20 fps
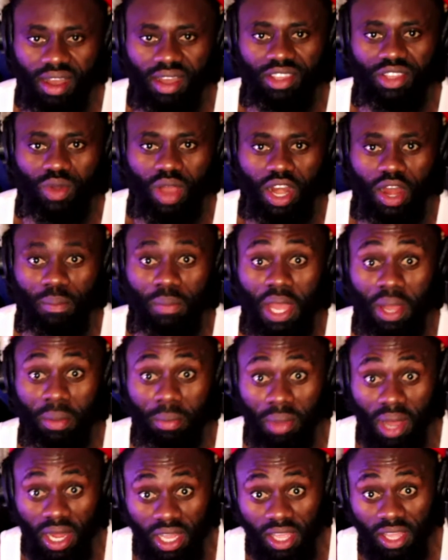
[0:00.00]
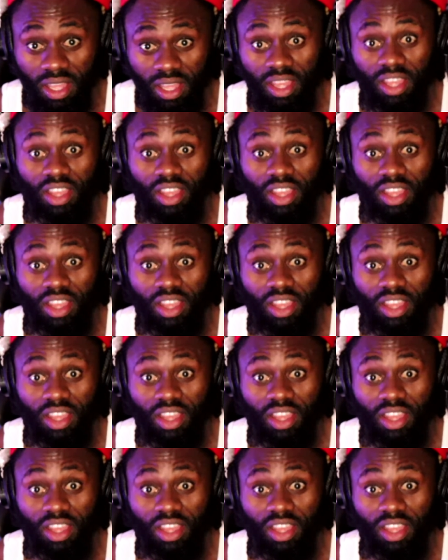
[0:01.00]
You wanna make money?